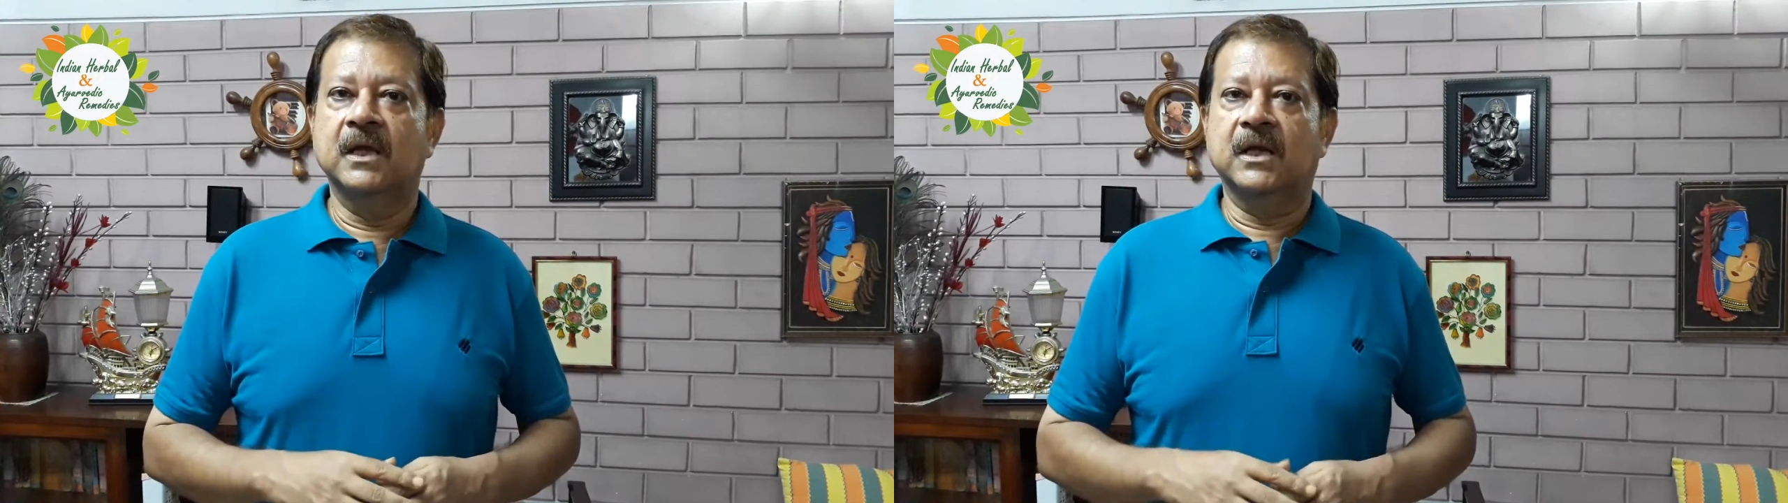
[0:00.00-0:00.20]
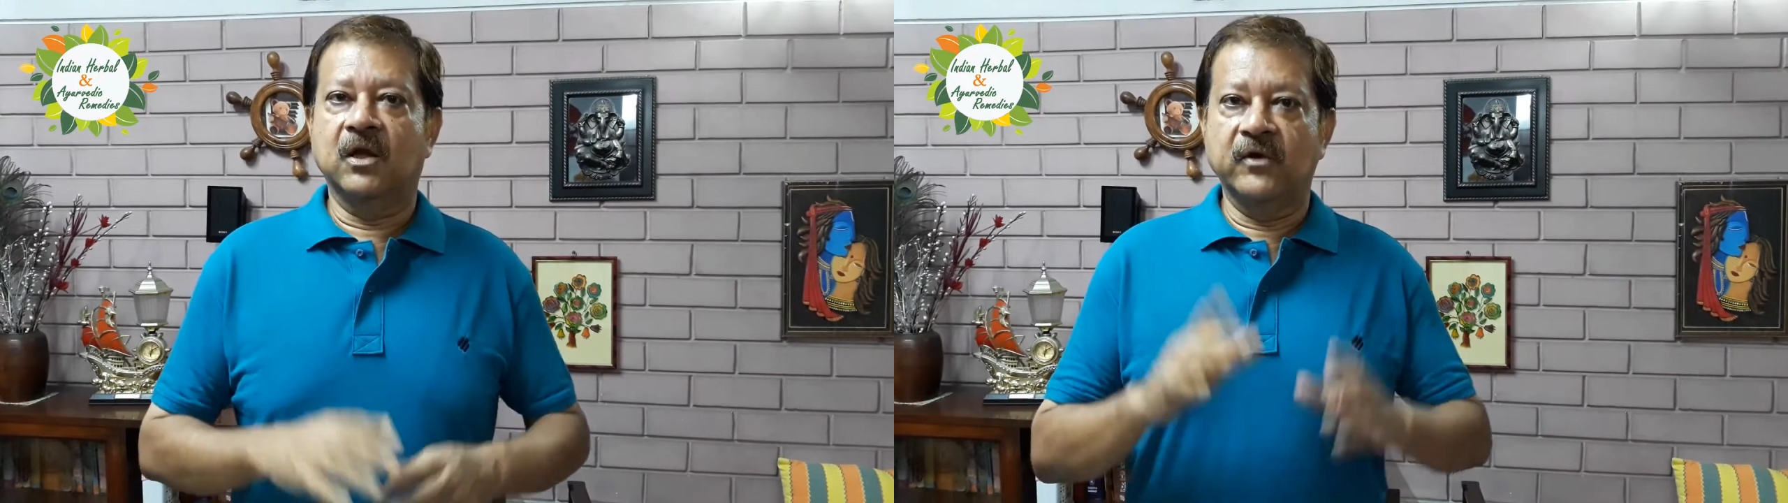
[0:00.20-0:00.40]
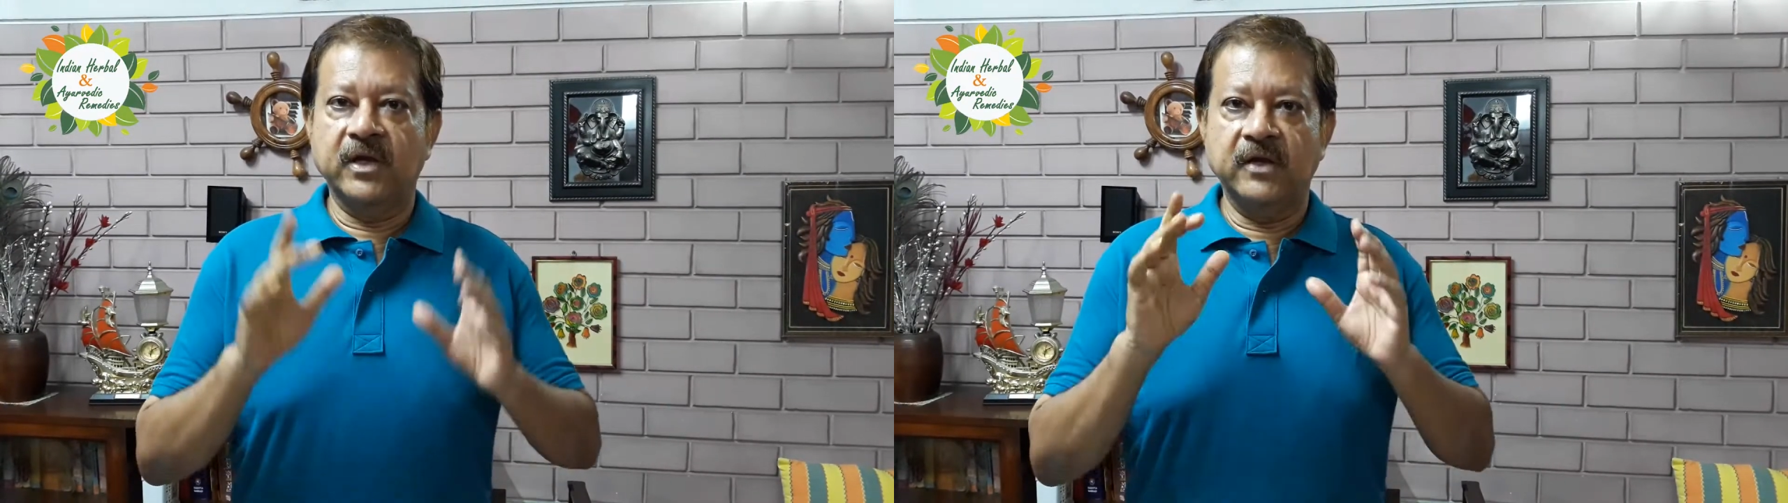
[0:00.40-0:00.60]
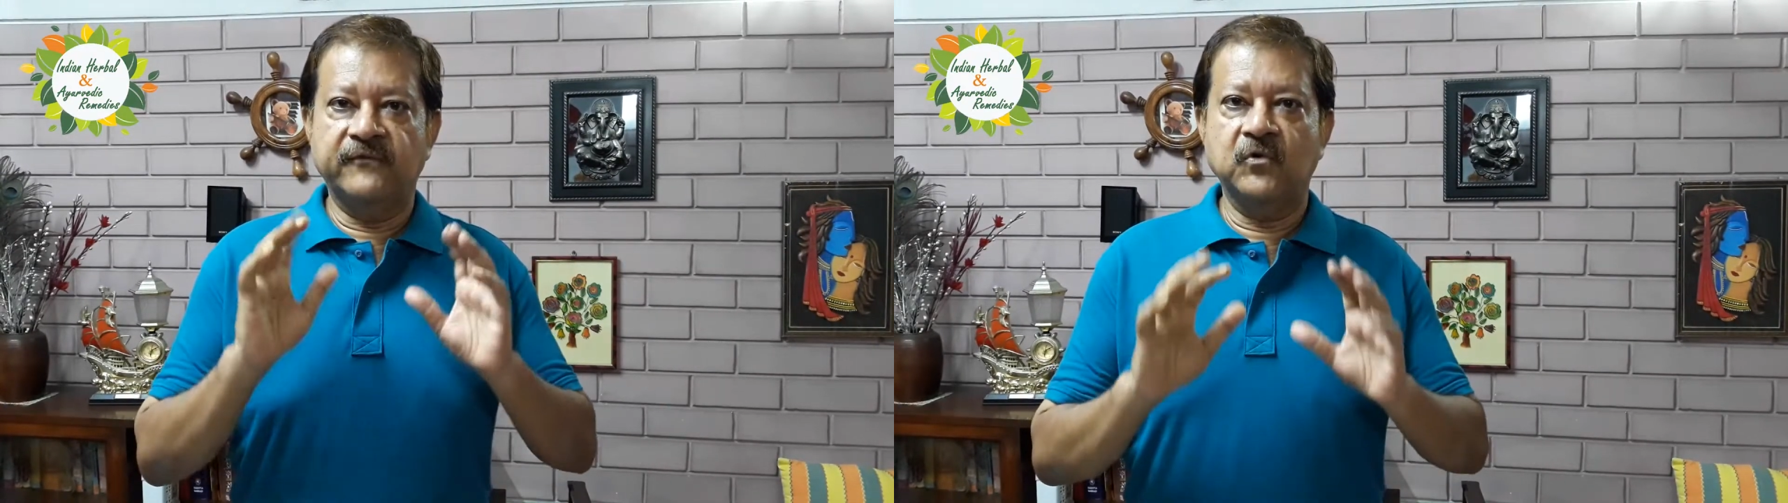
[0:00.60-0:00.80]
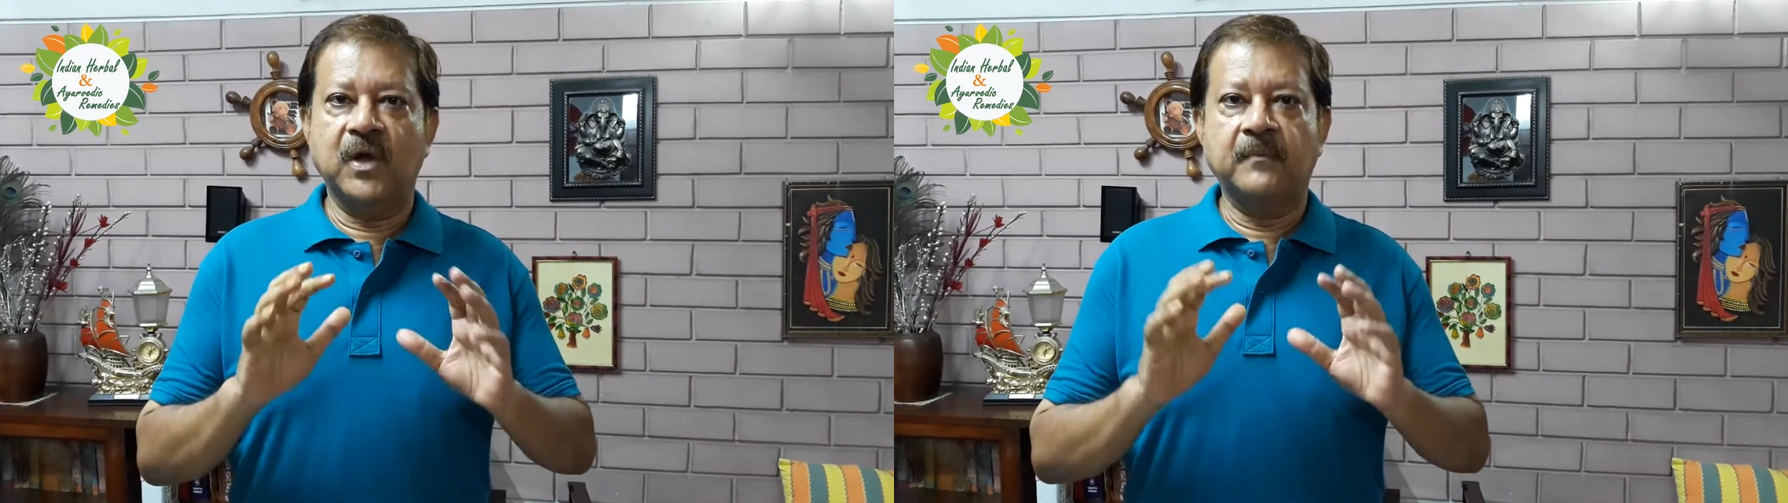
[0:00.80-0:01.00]
Now if
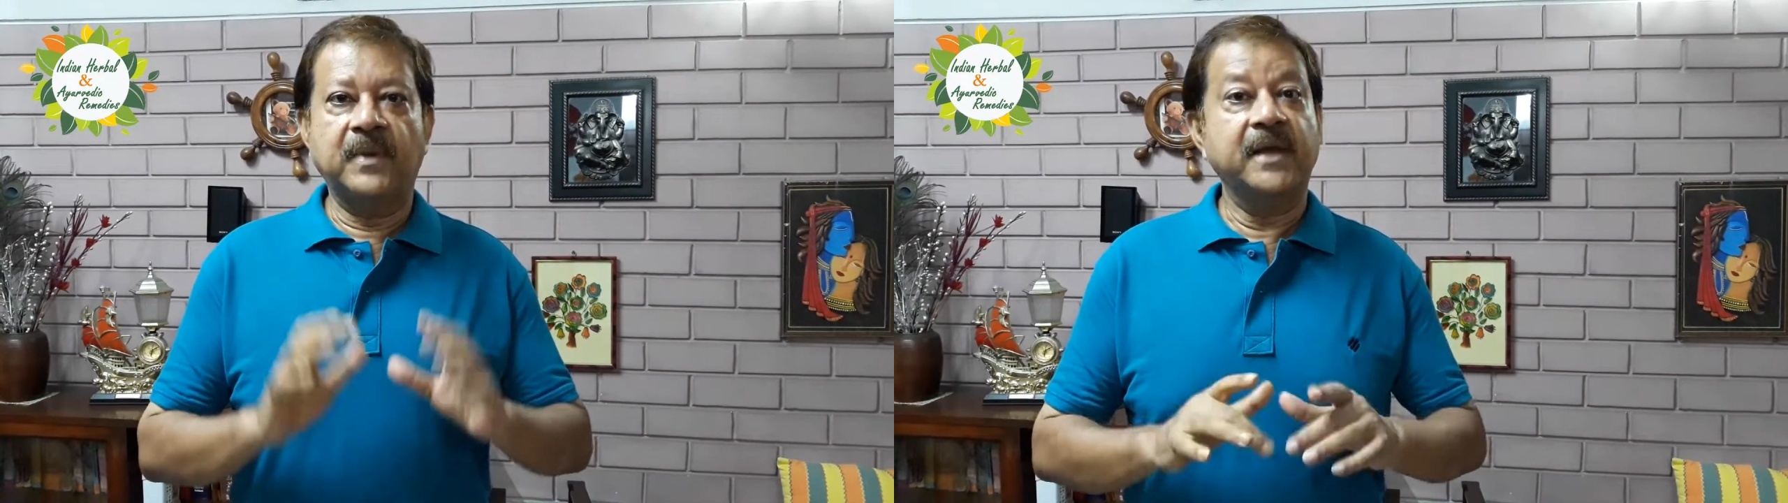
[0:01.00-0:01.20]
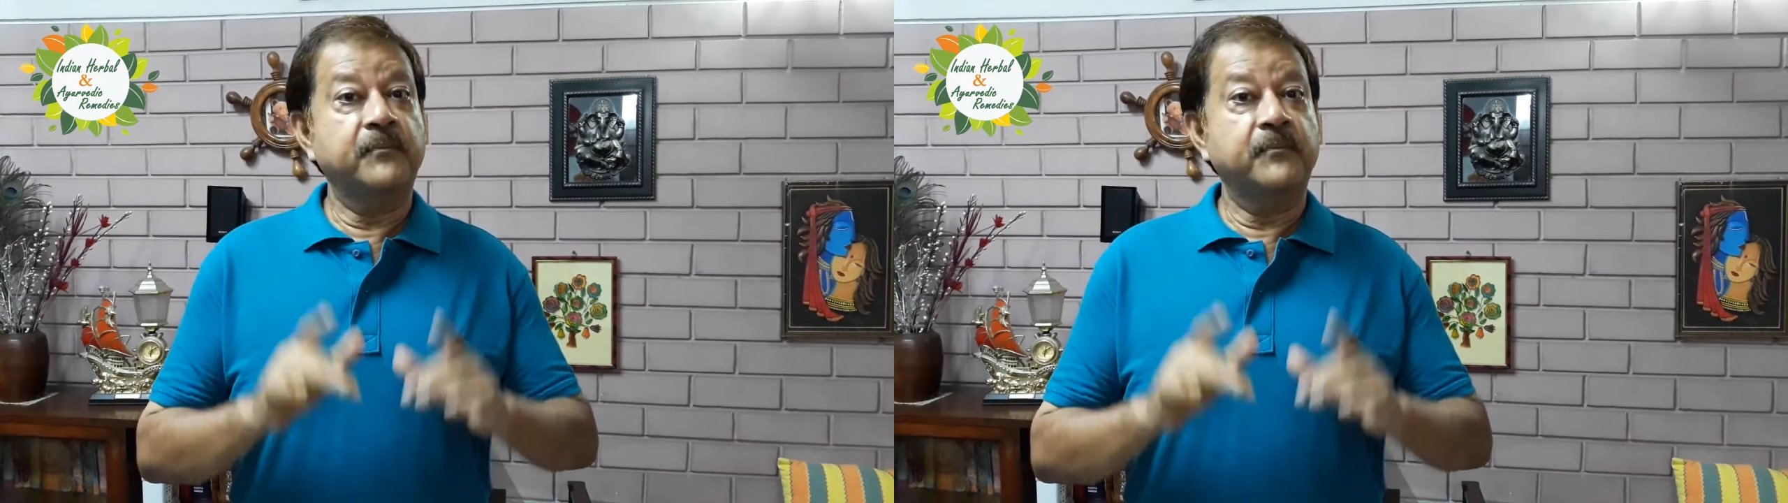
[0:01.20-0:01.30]
you apply